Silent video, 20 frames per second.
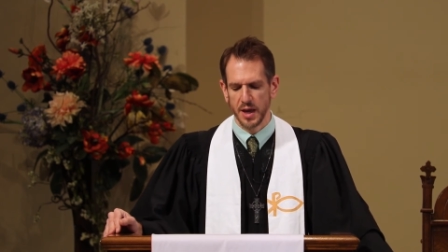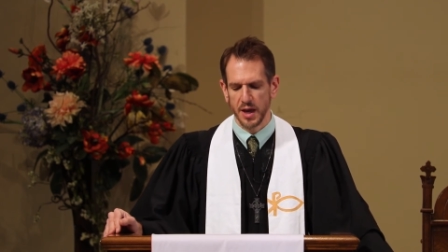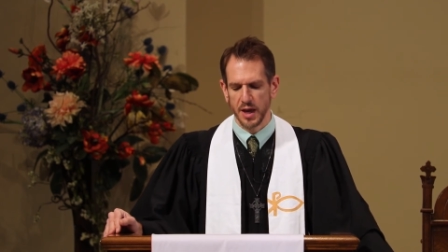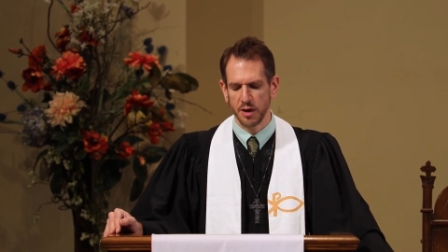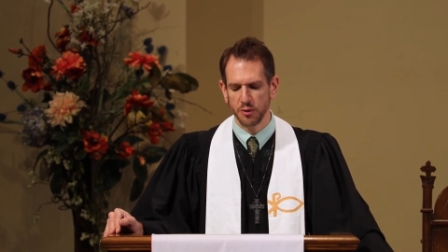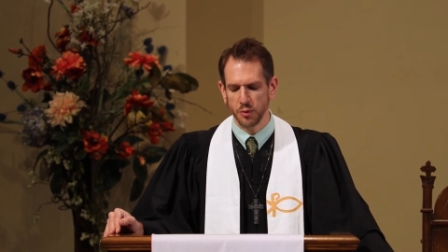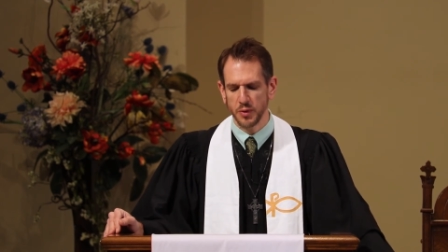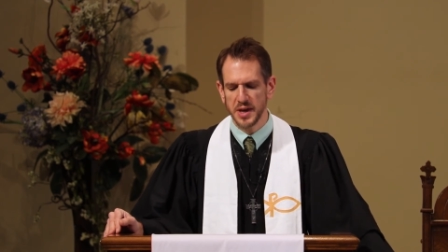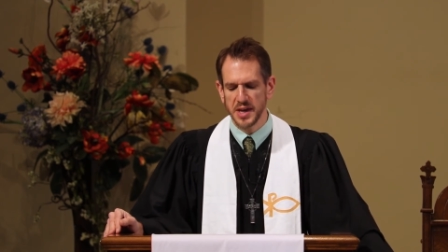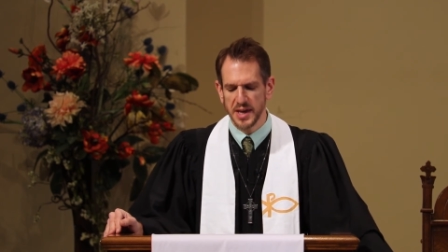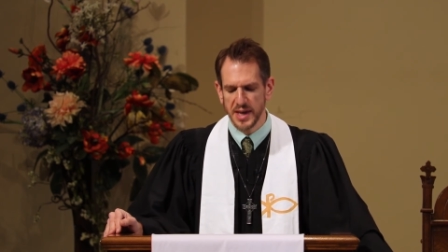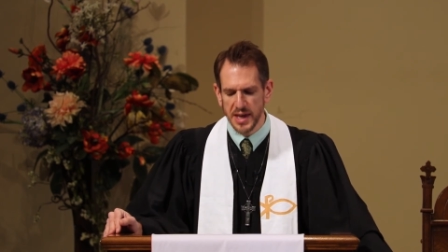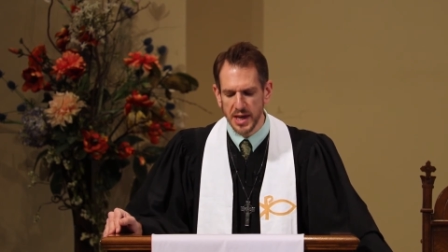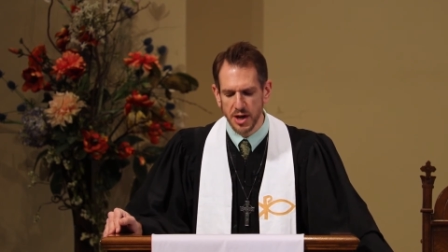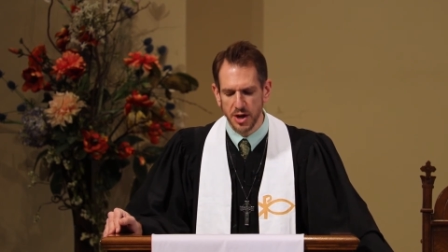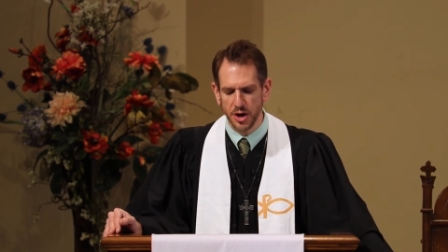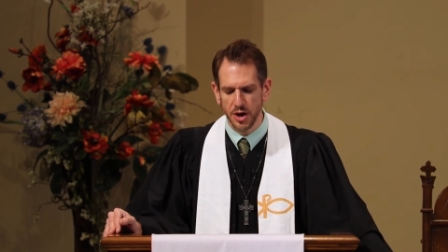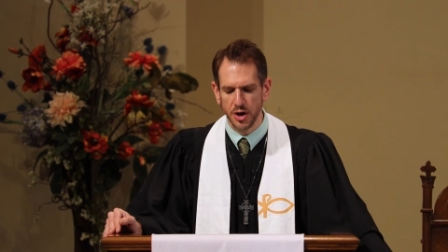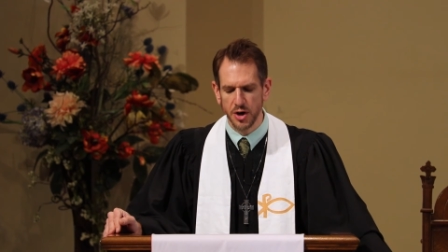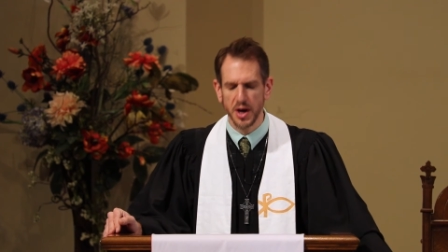If we
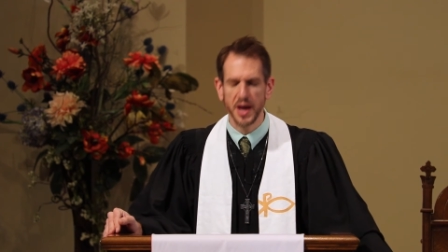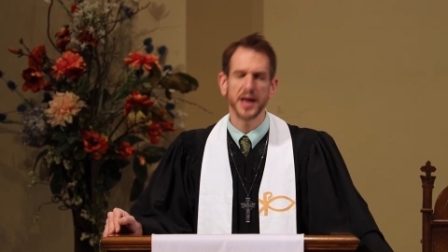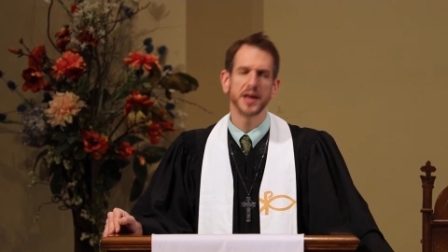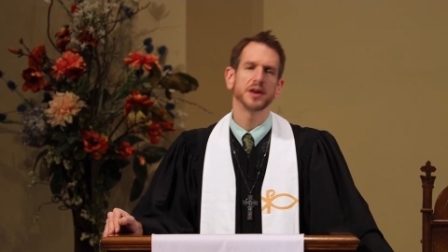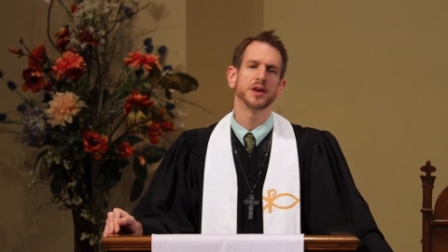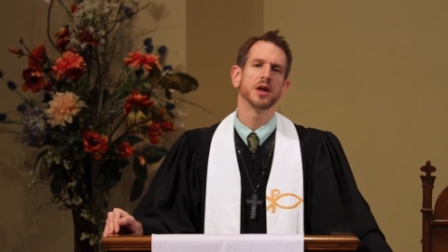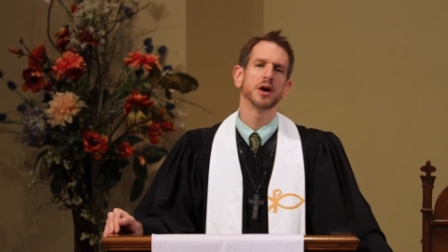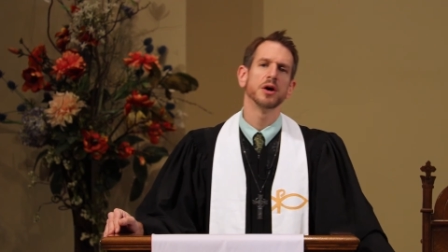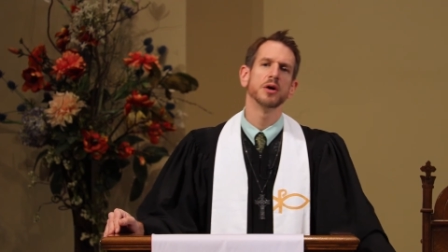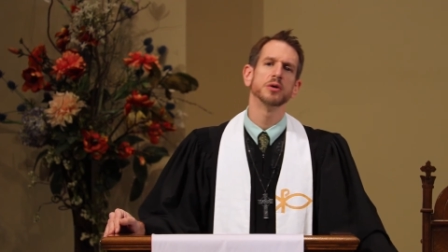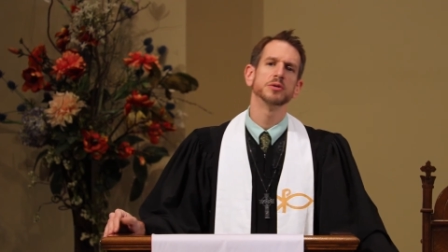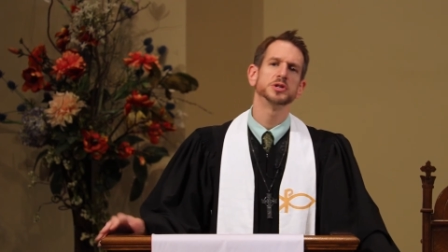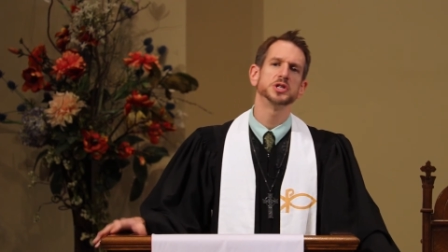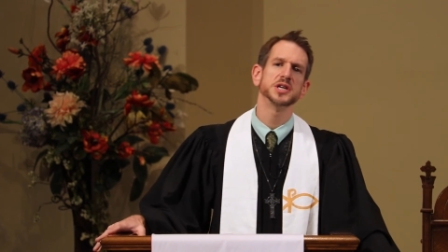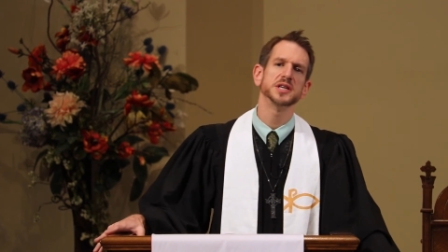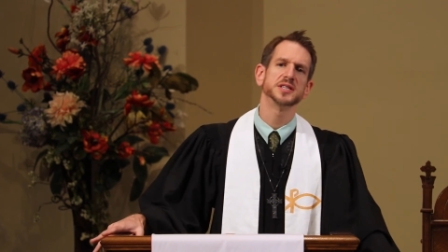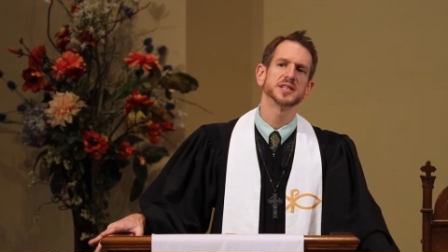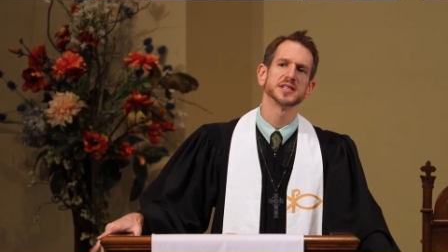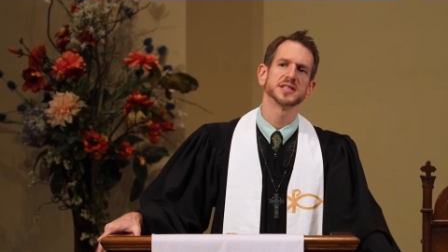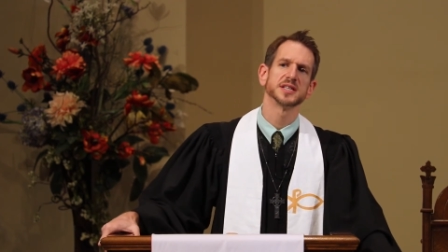hear and know
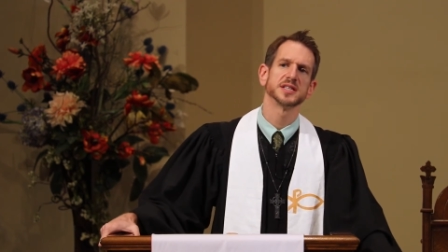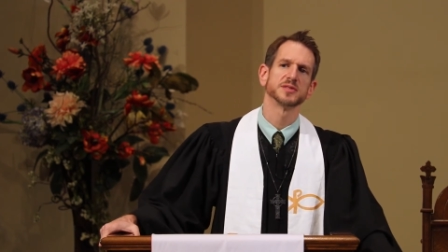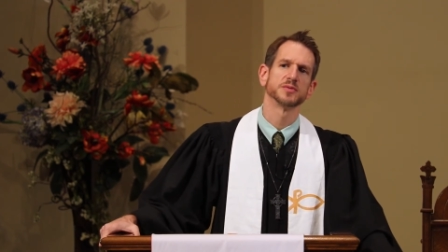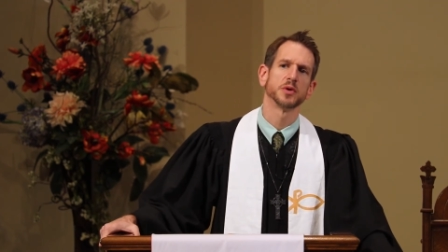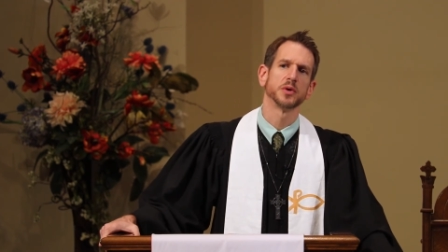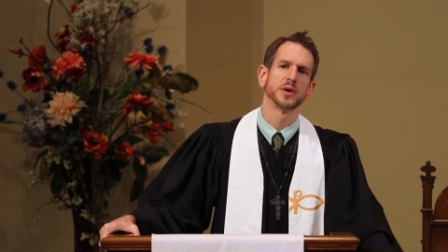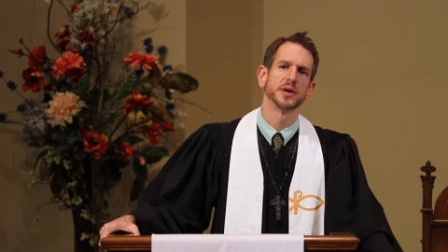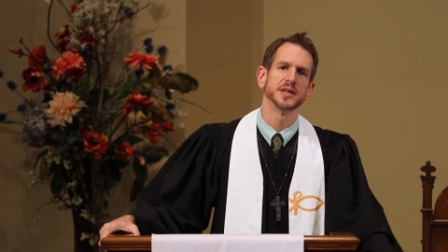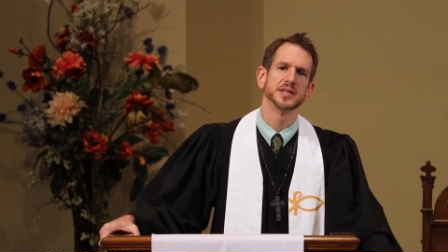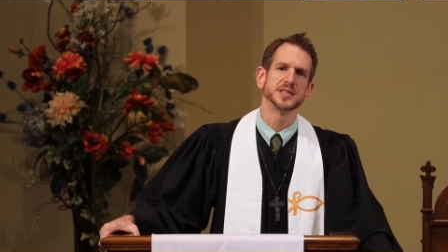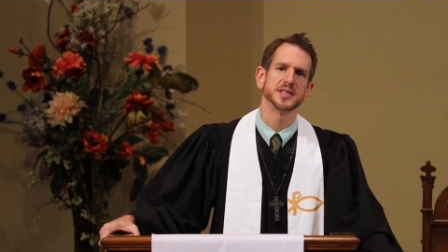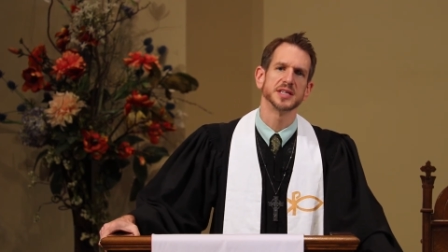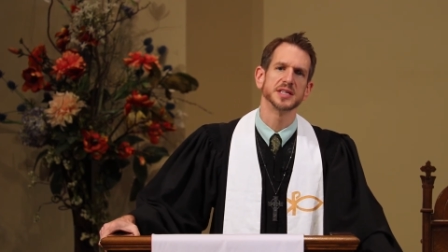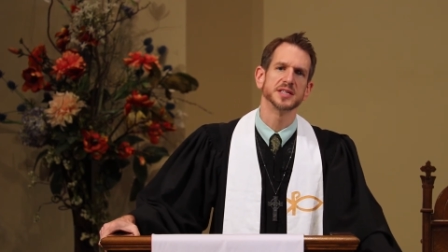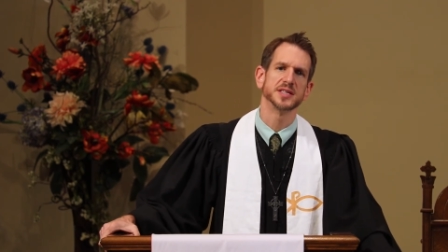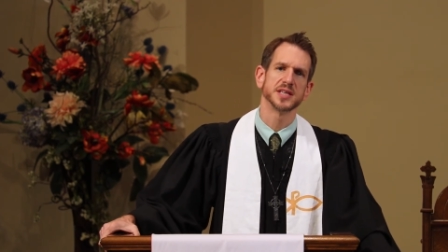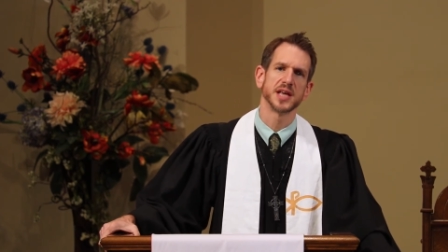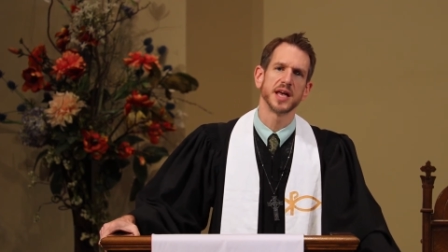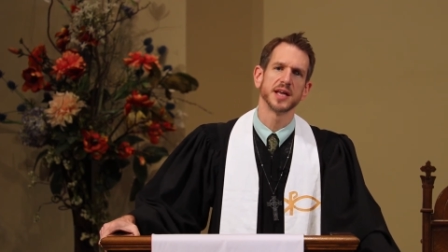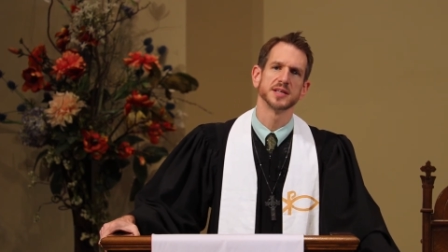Jesus' voice, he
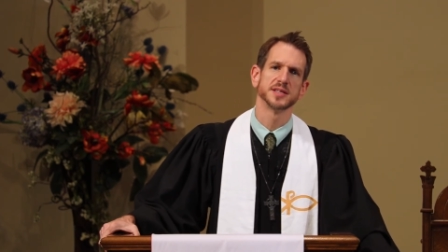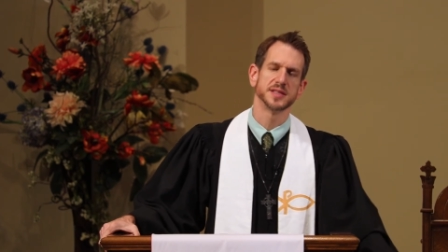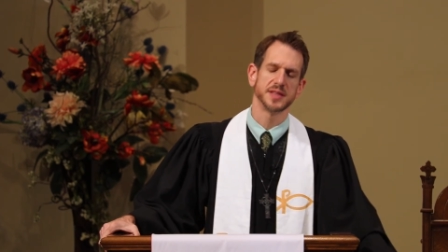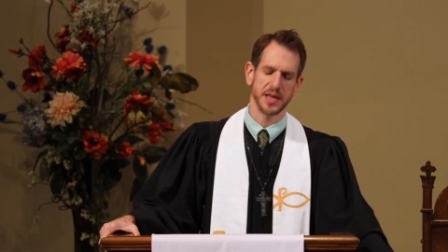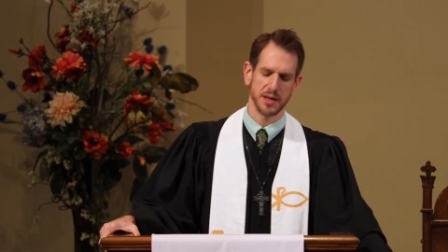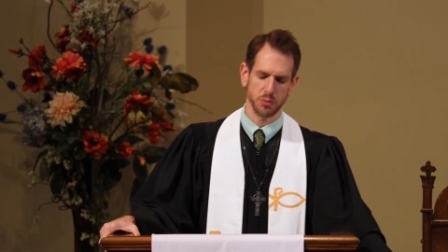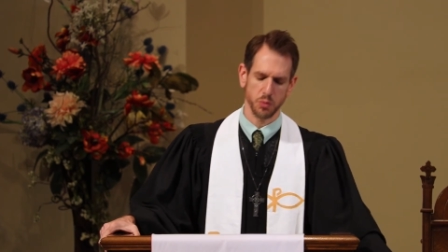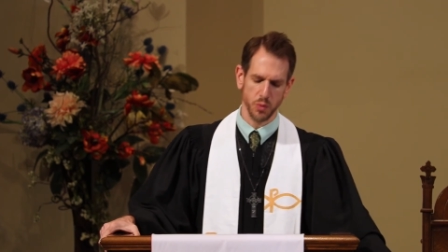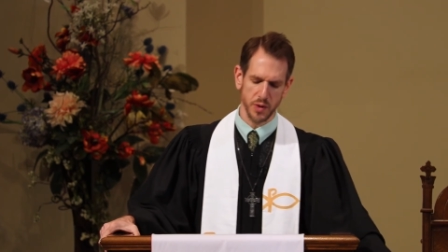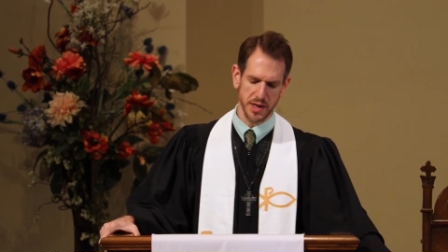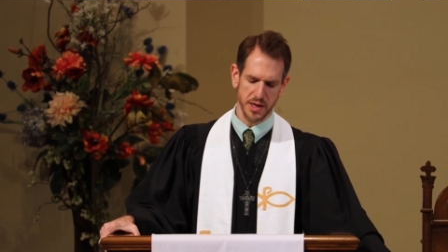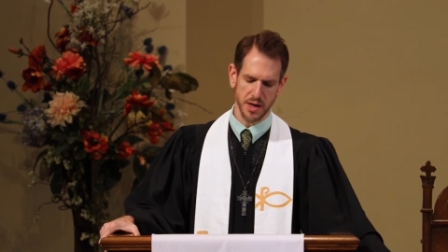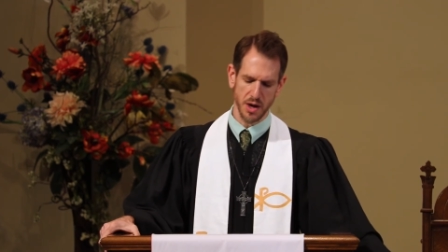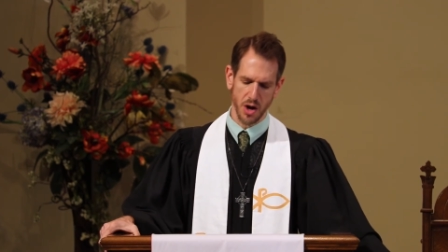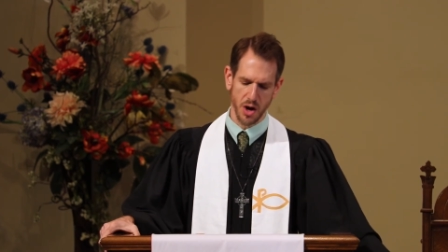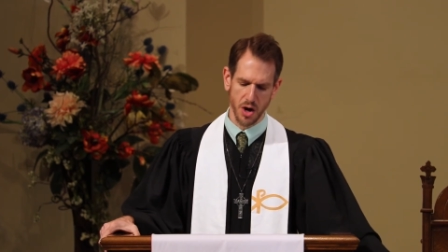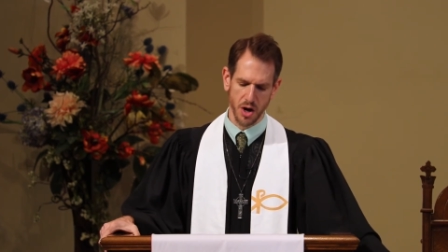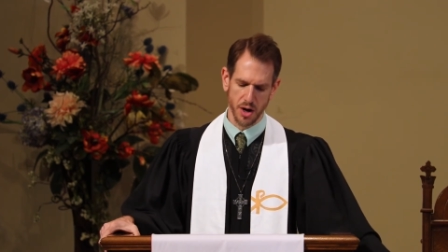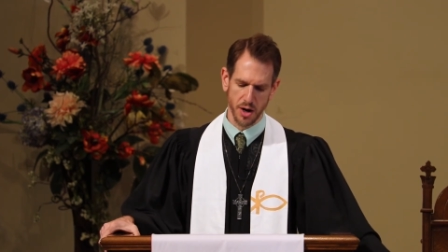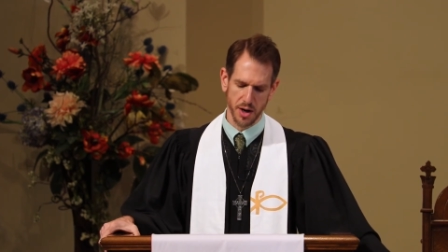says, then we
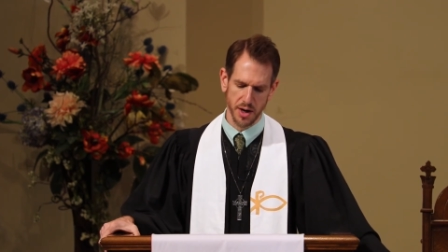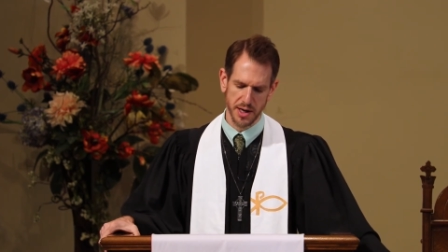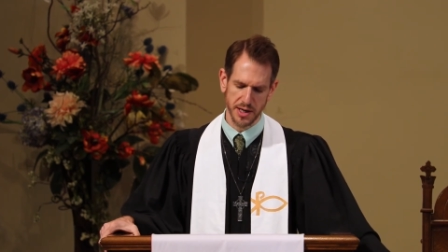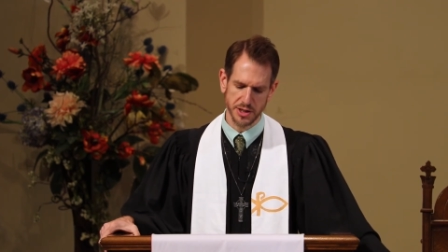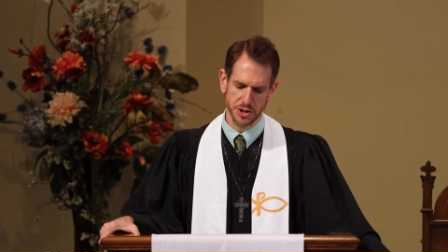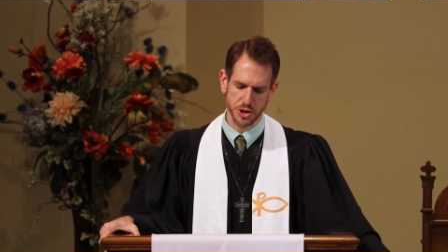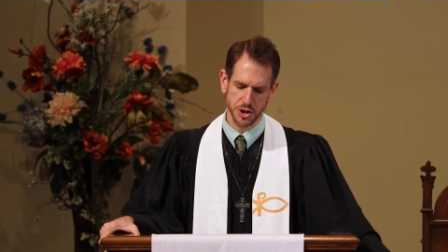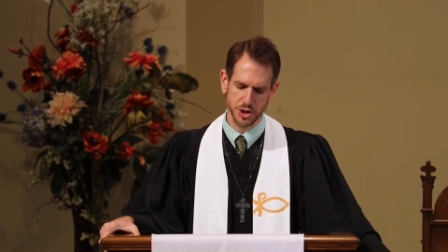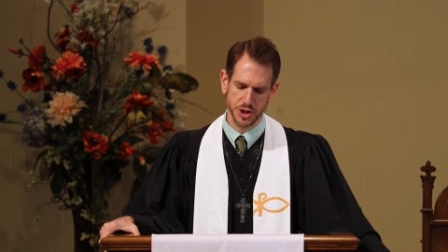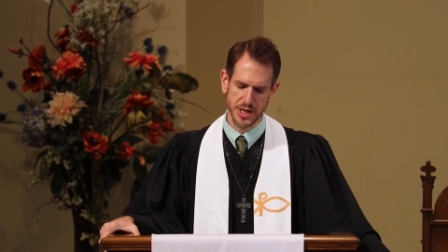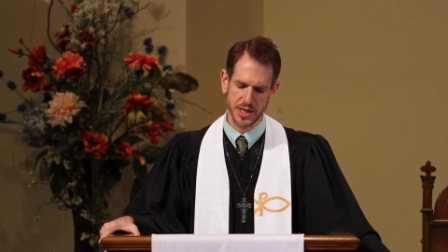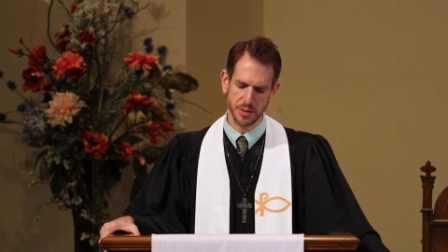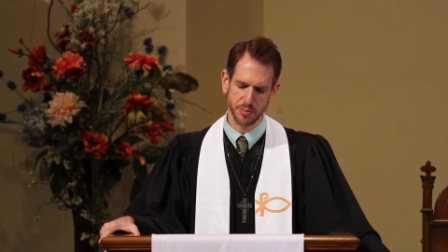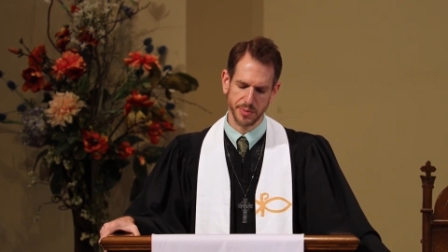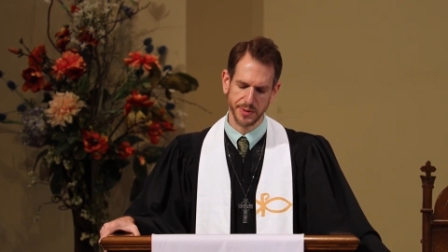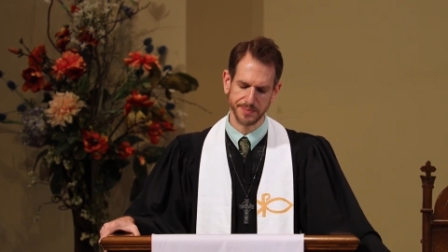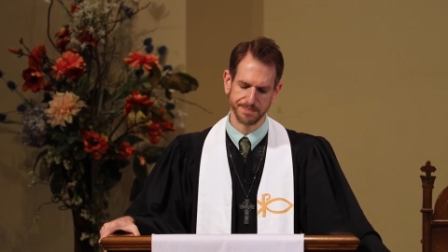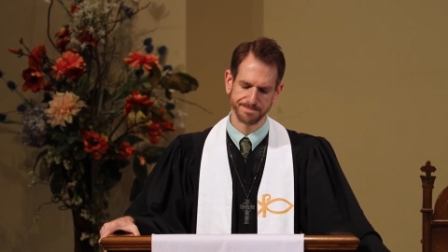are his sheep.